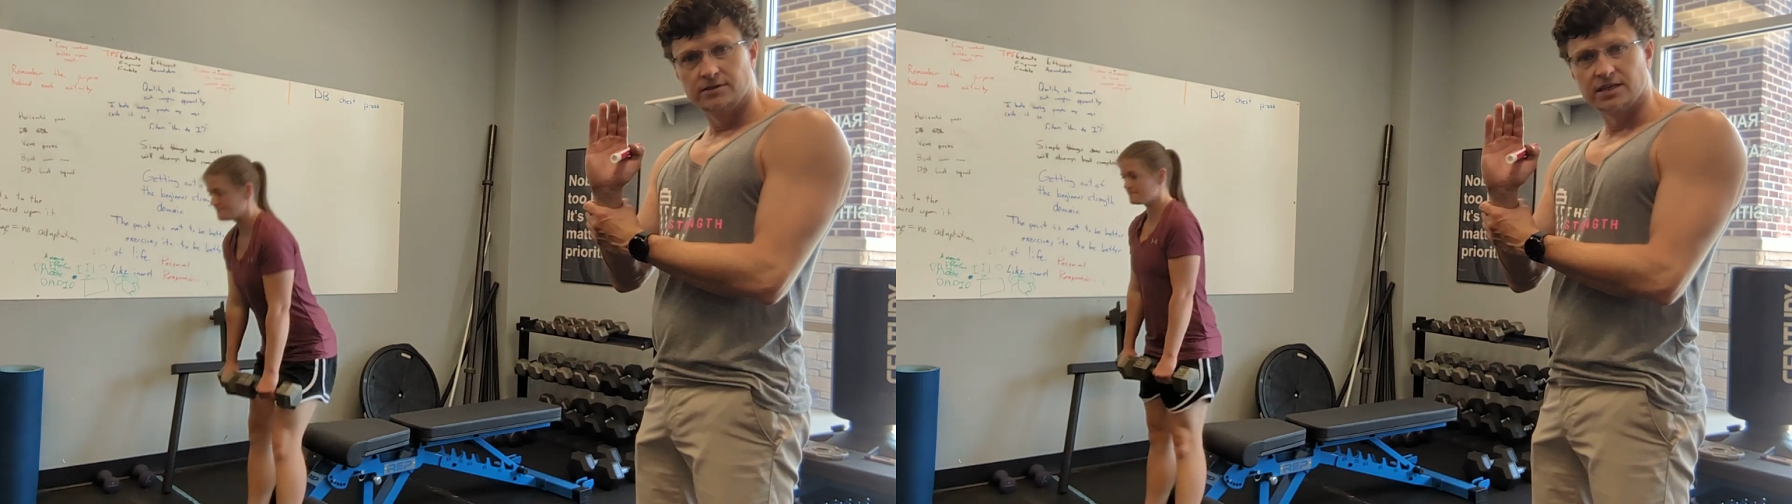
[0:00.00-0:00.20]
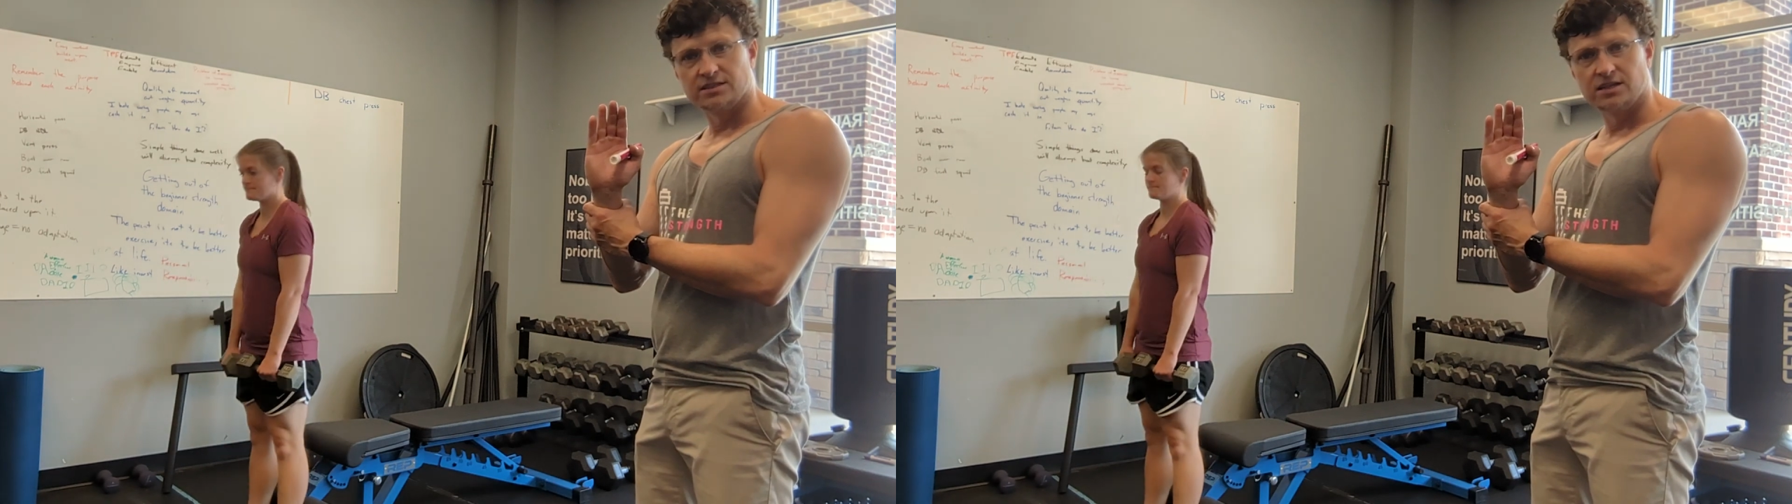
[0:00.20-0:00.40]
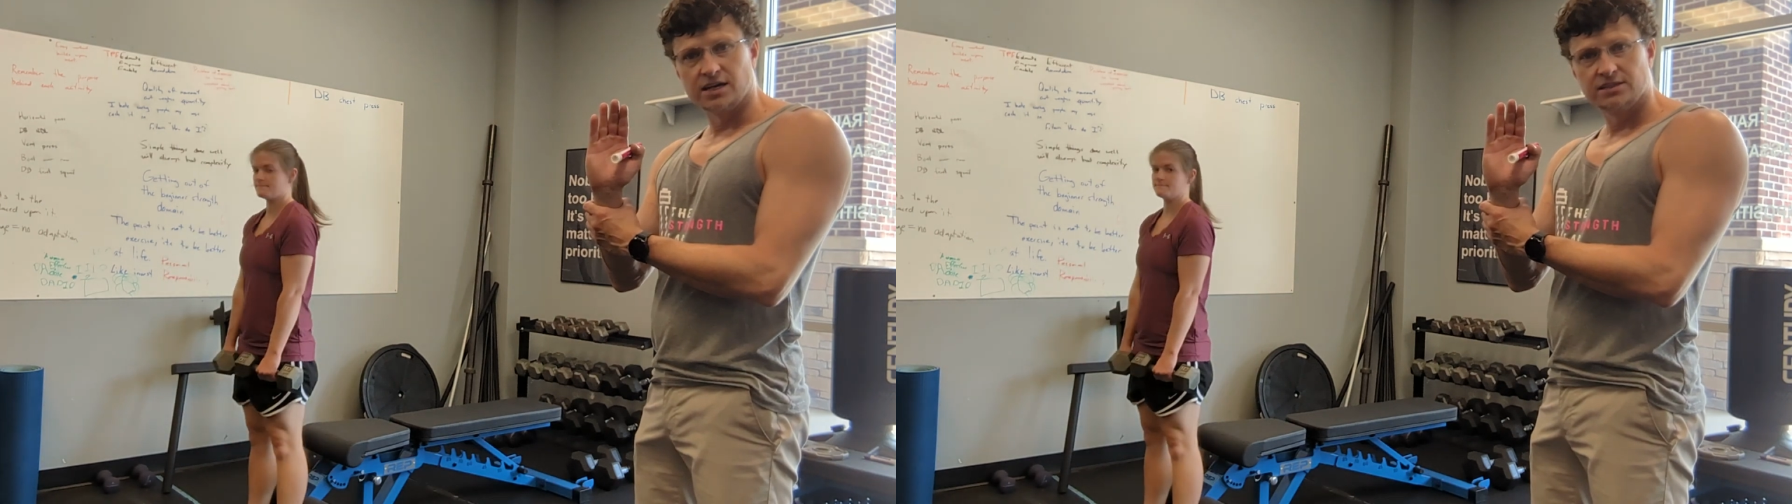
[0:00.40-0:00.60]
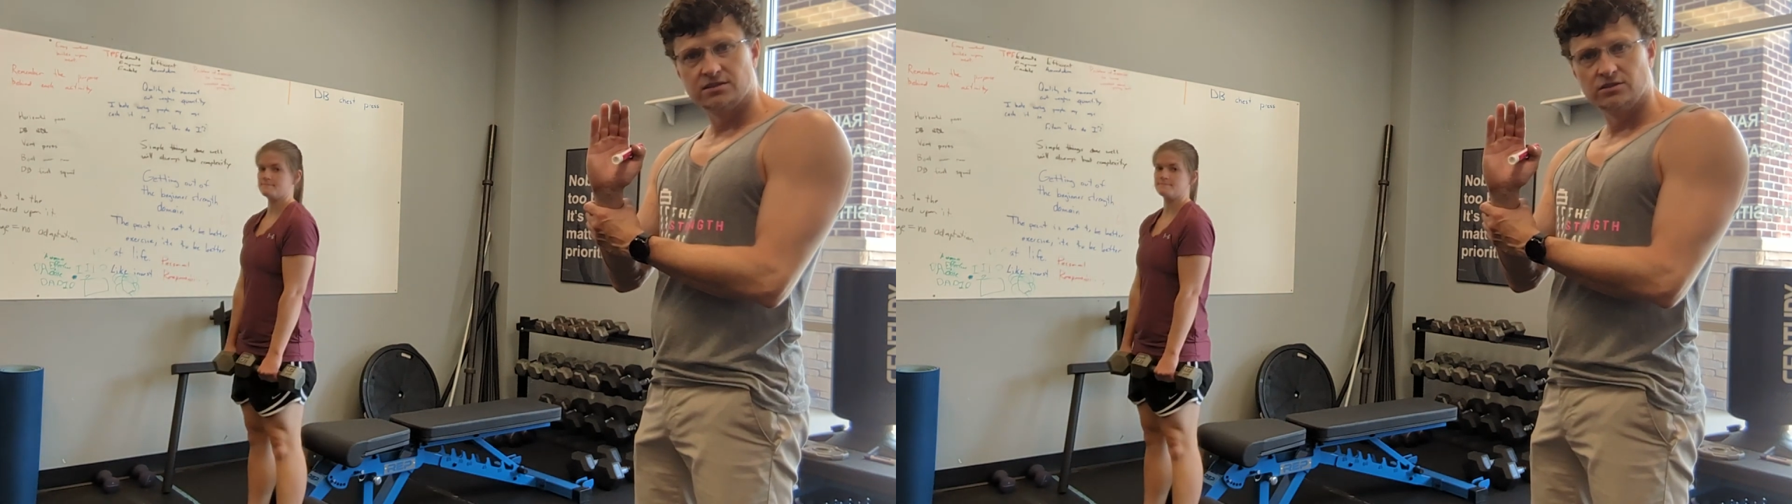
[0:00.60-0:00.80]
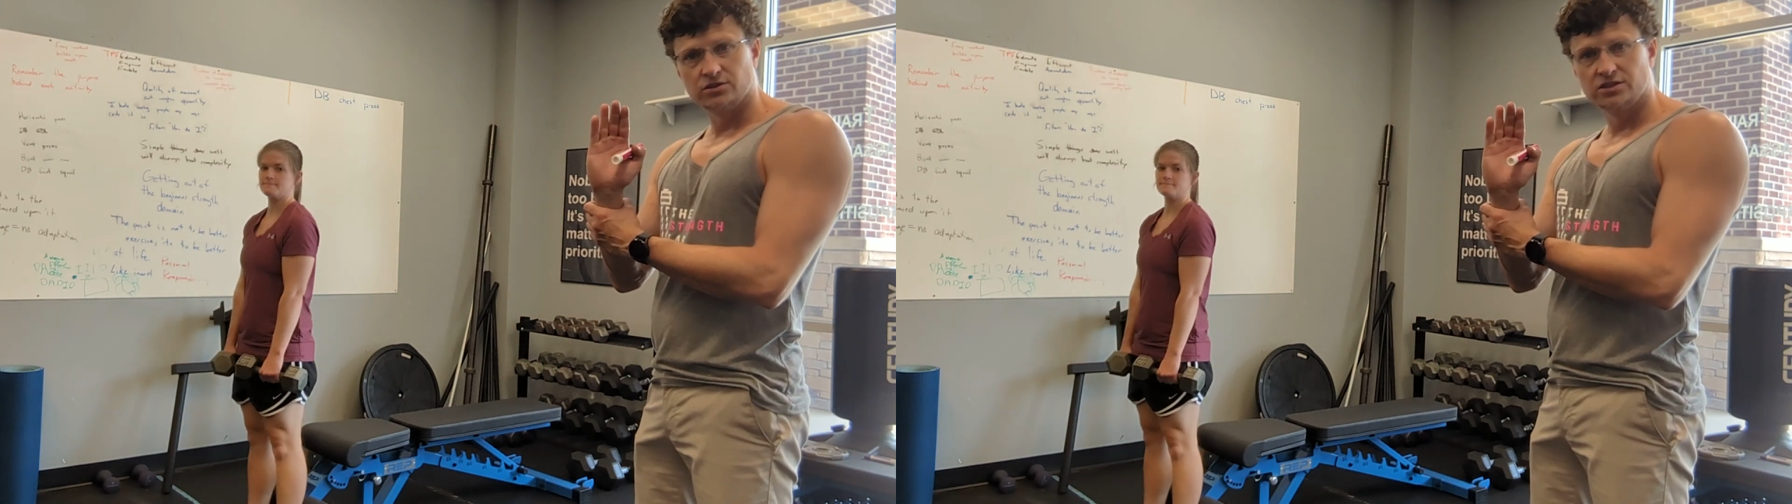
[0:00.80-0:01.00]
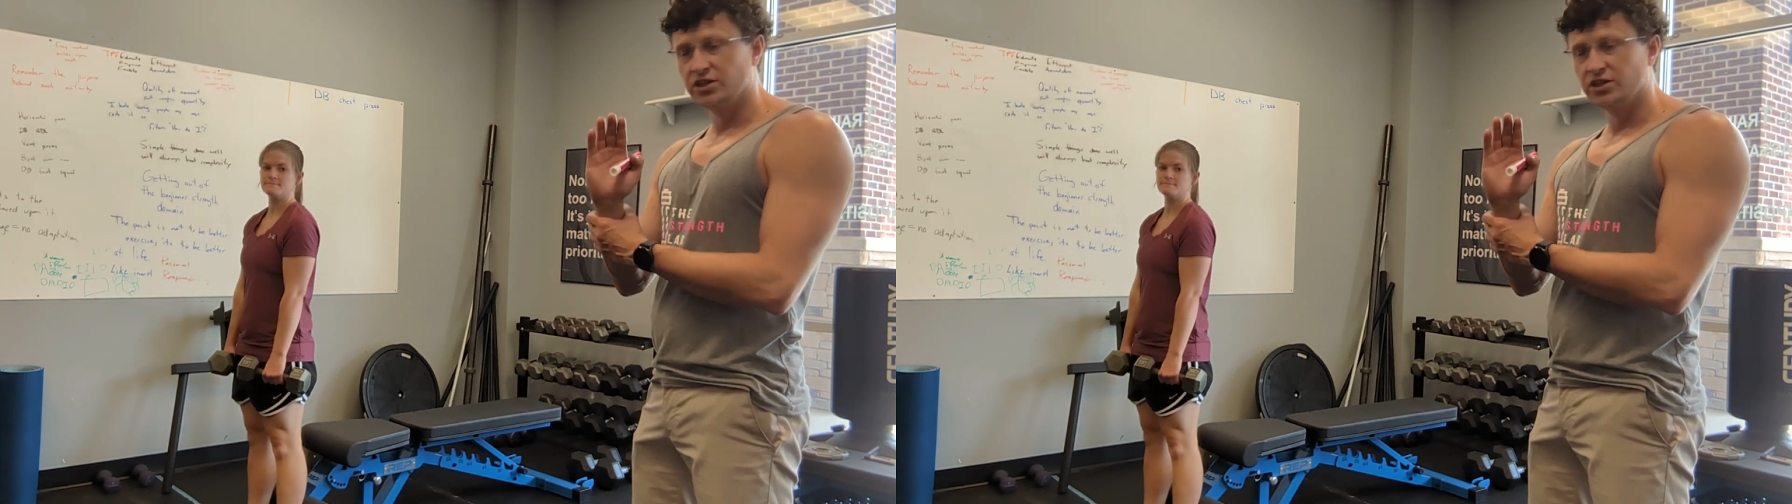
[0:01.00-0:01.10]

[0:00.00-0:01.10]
That's nice. Looks